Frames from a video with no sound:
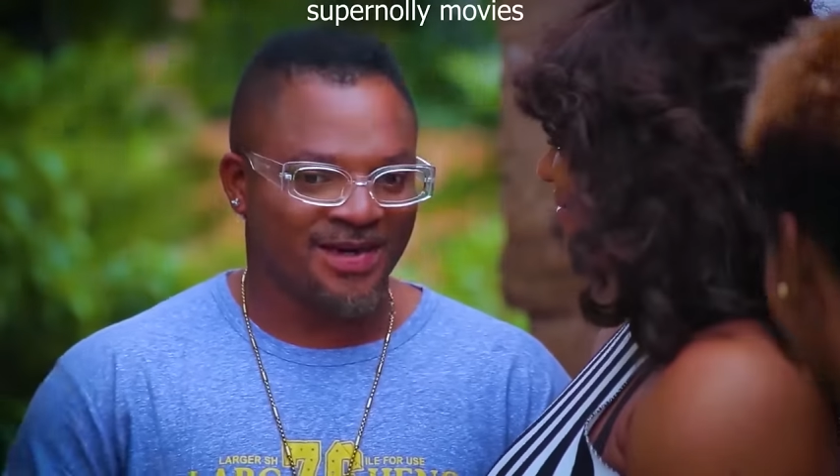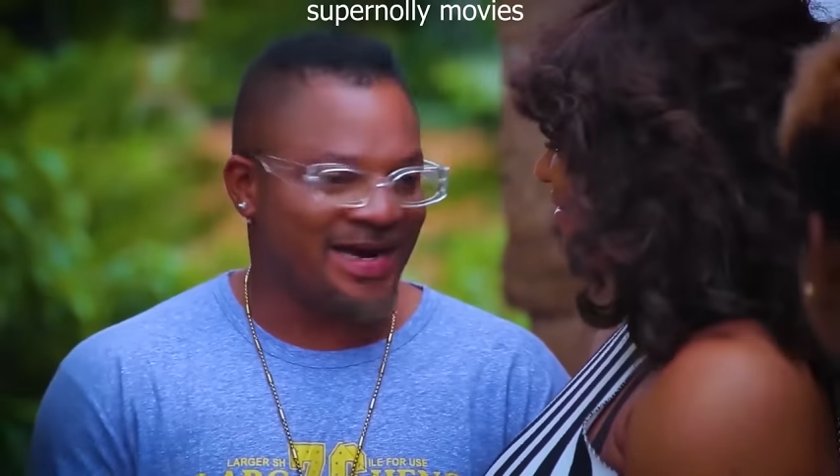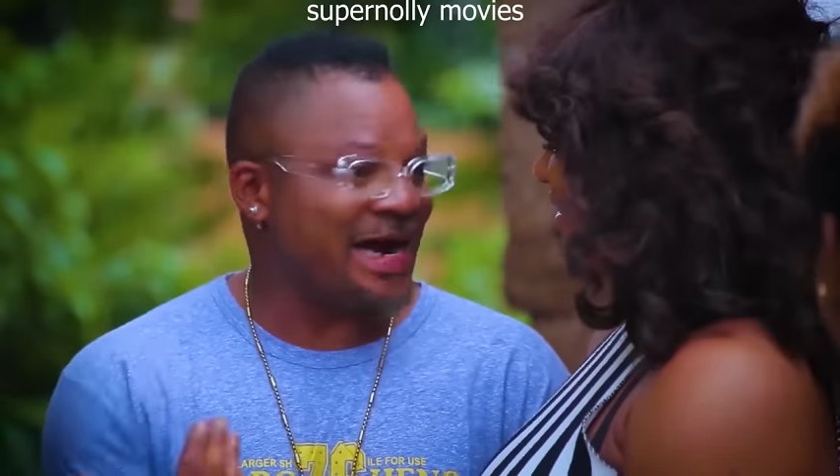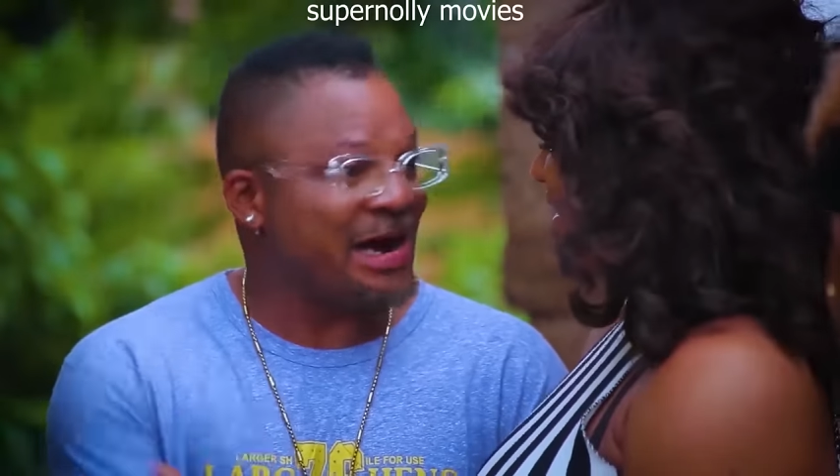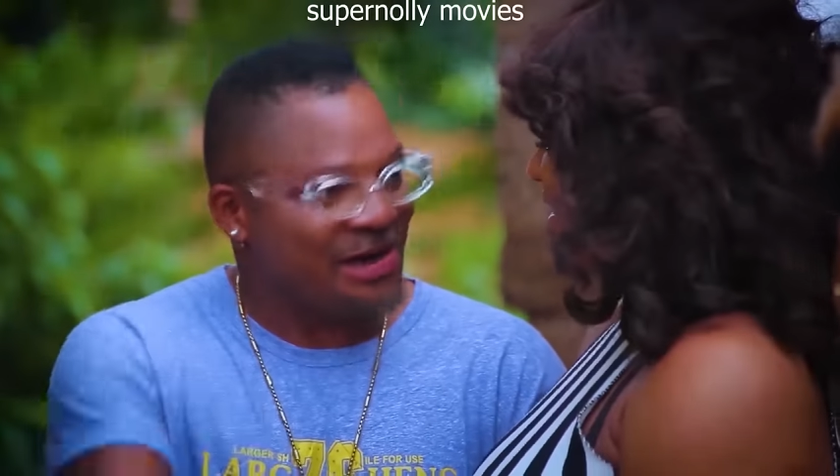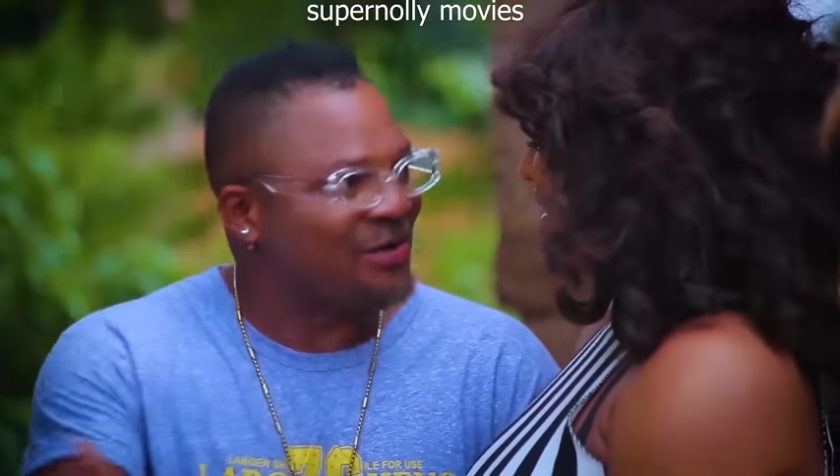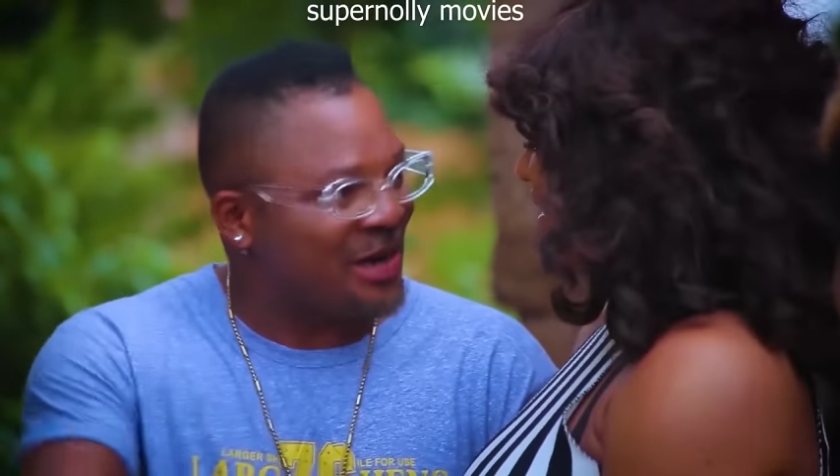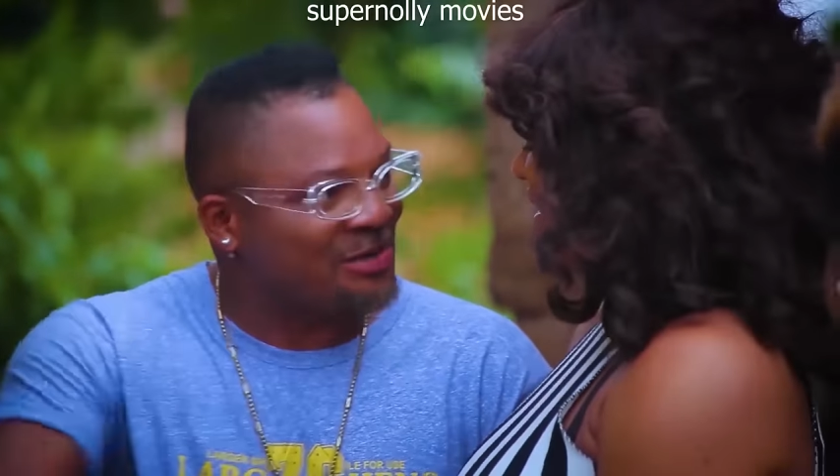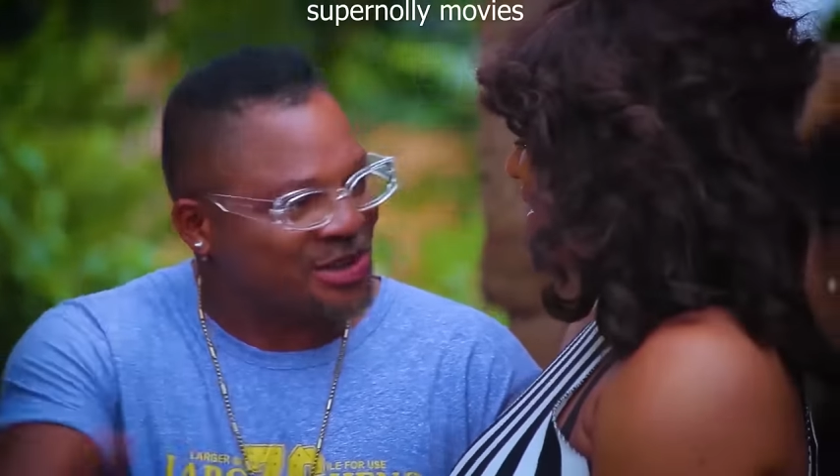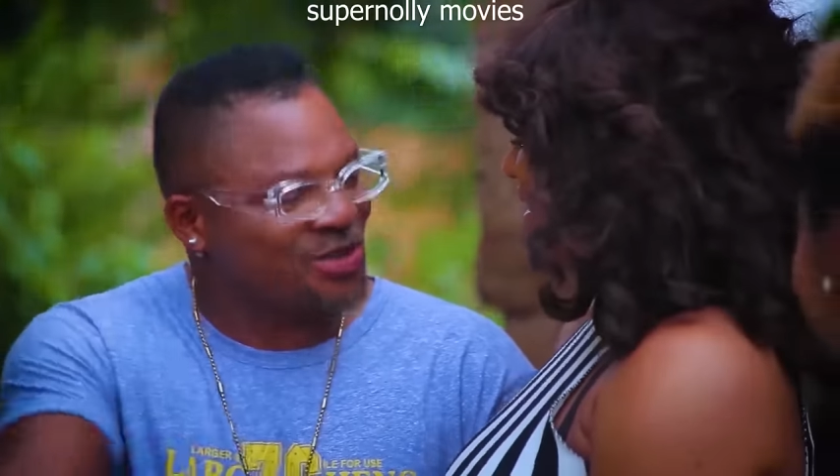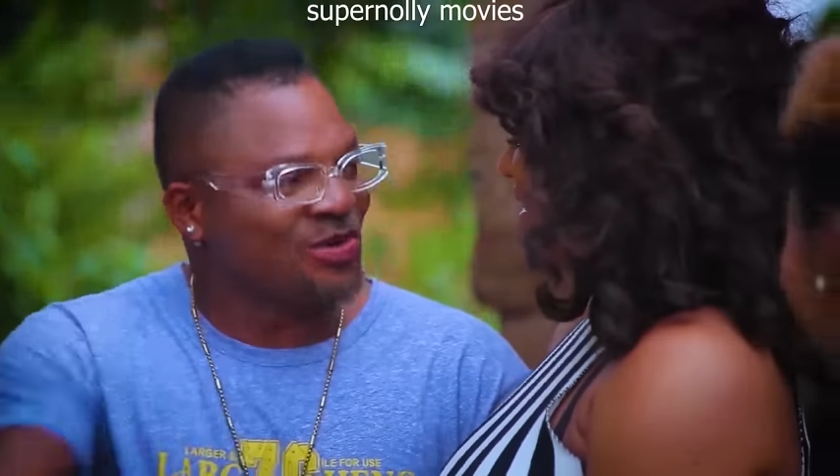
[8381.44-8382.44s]

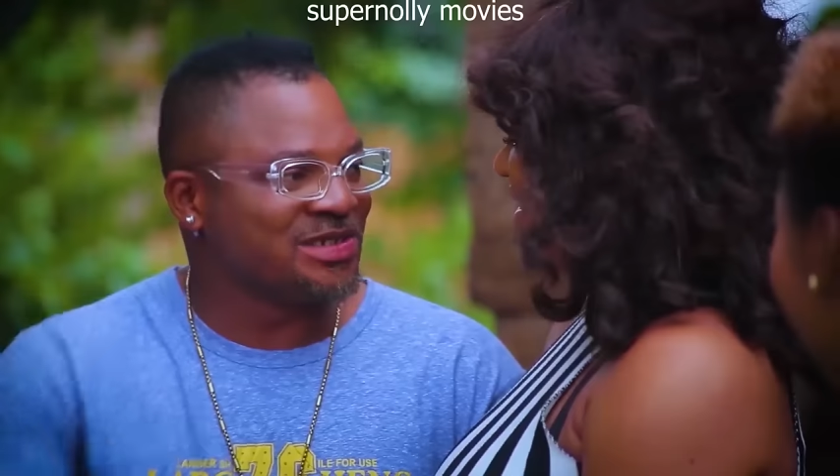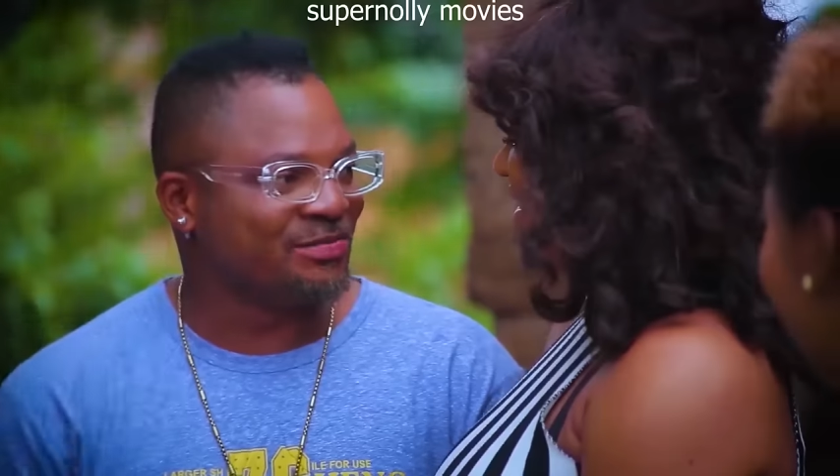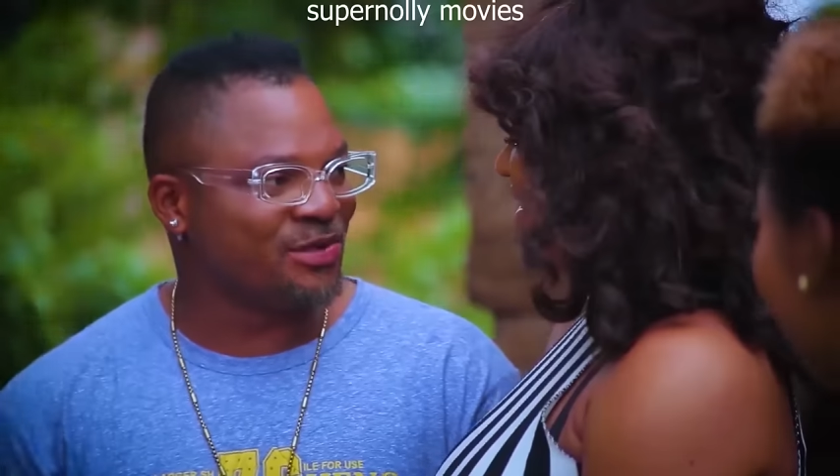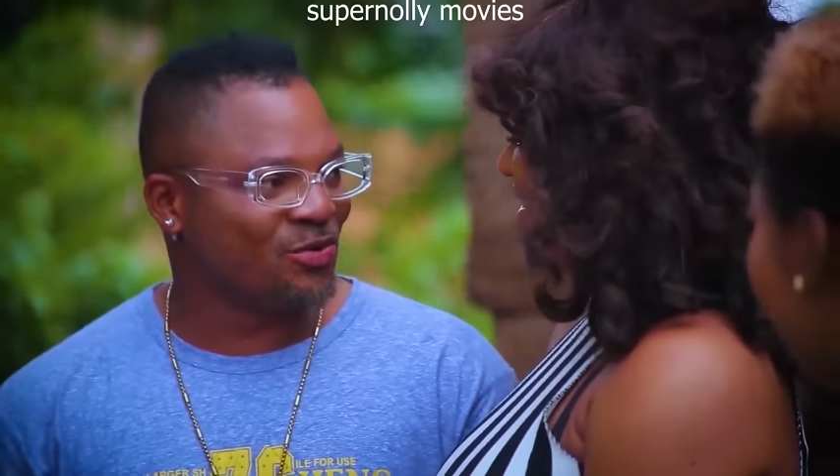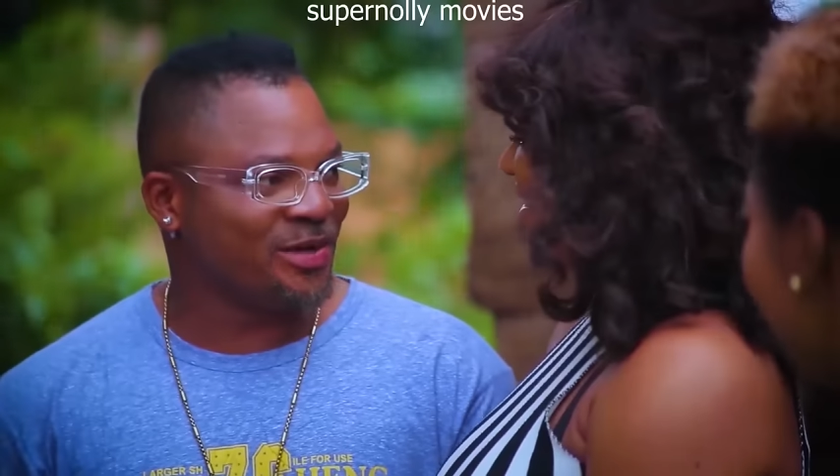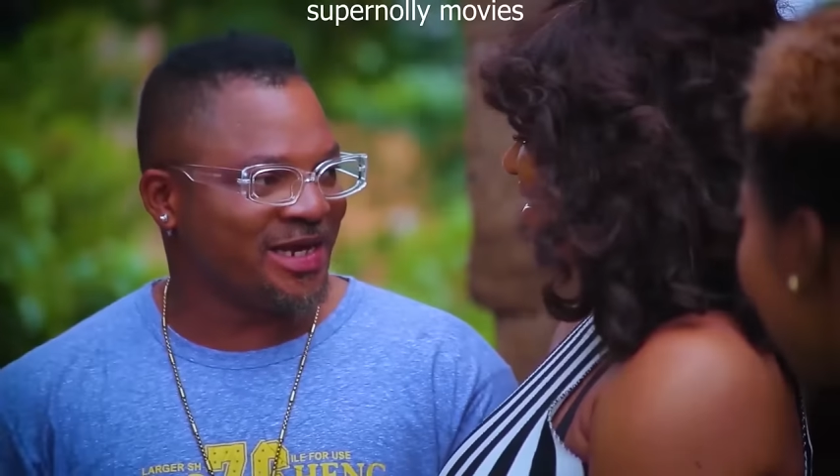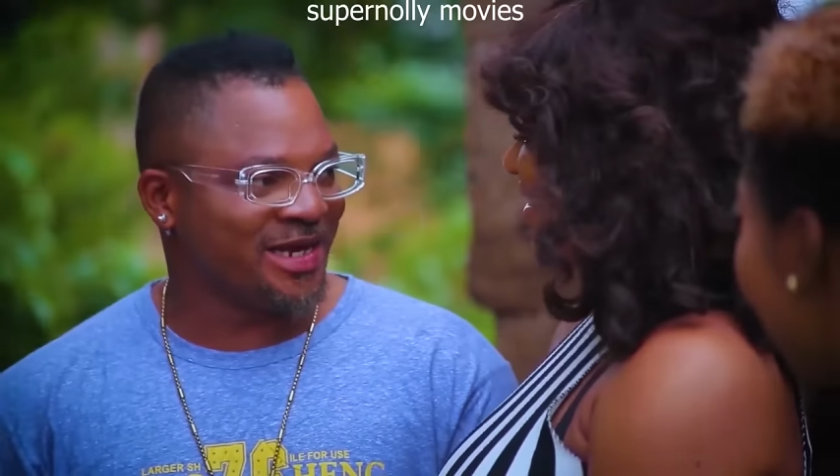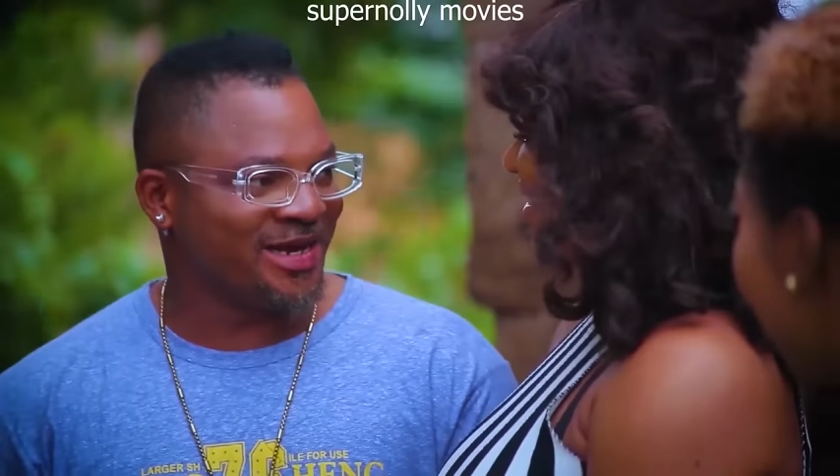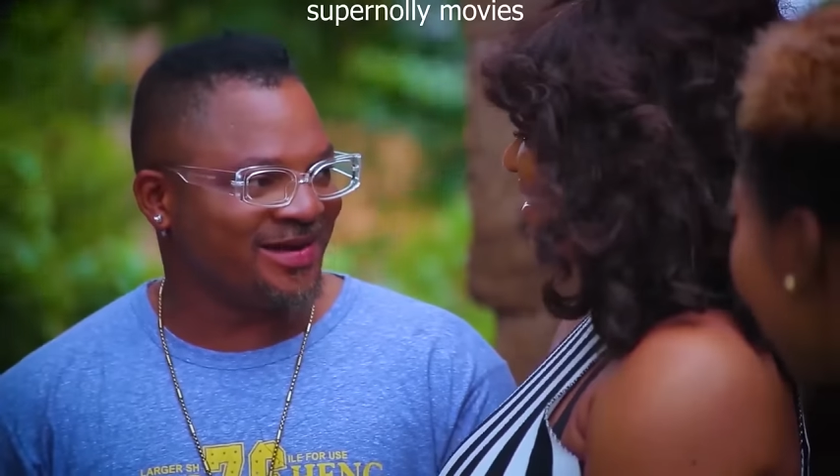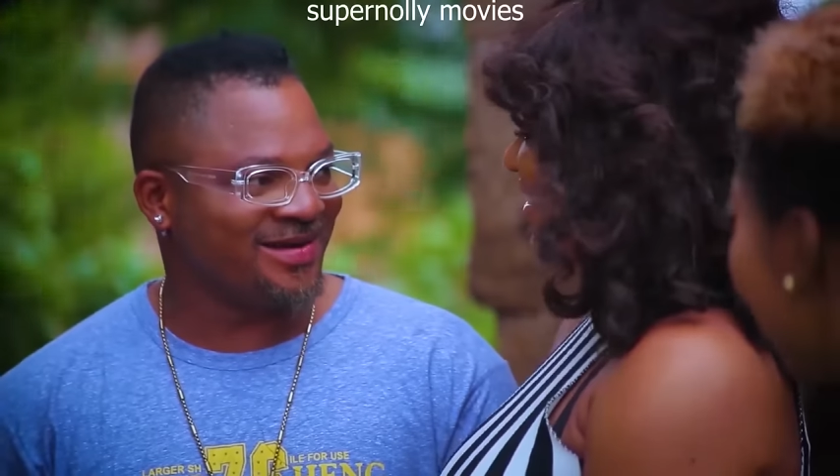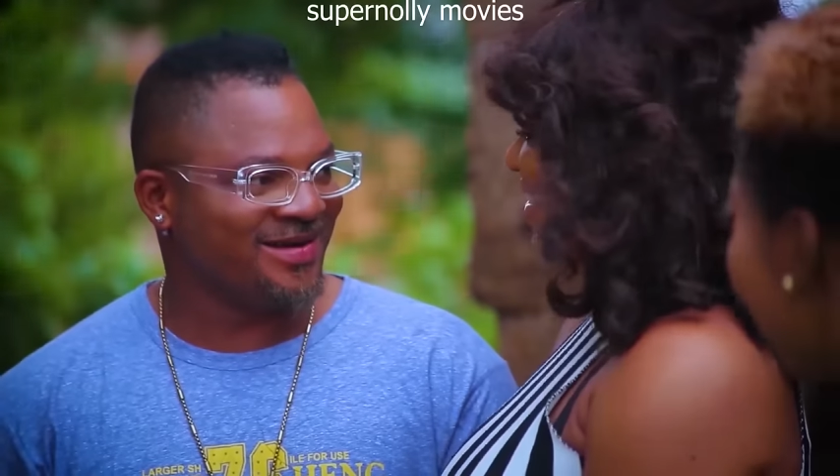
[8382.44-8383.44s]
I'll see you once I'm done with the
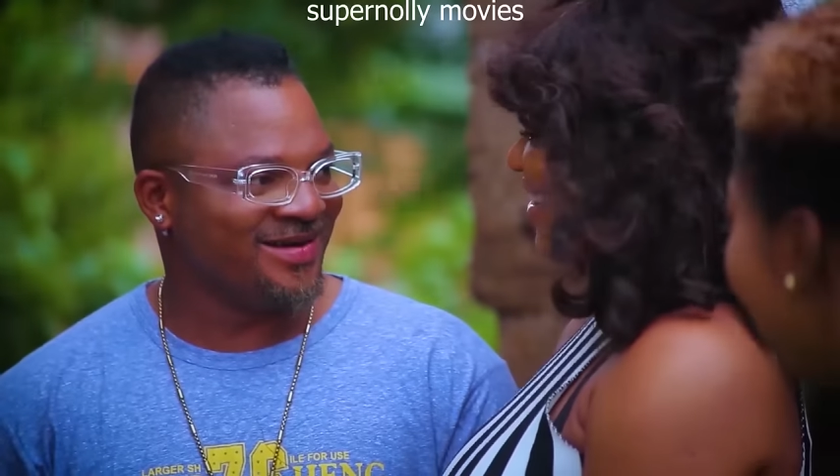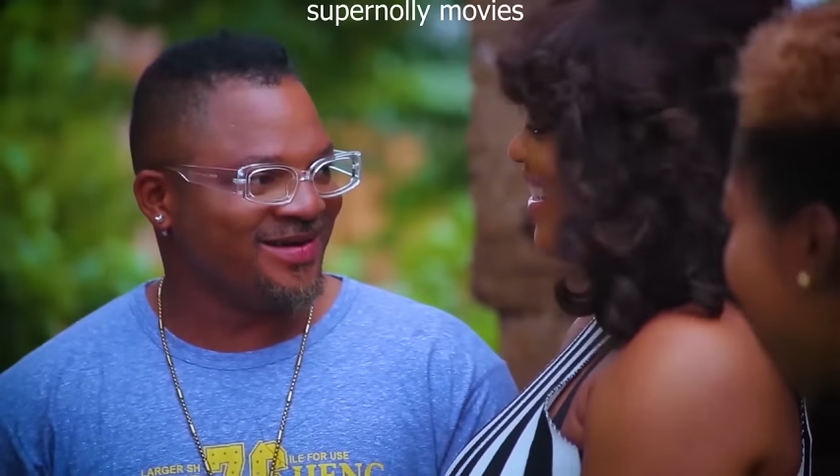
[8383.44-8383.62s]
king.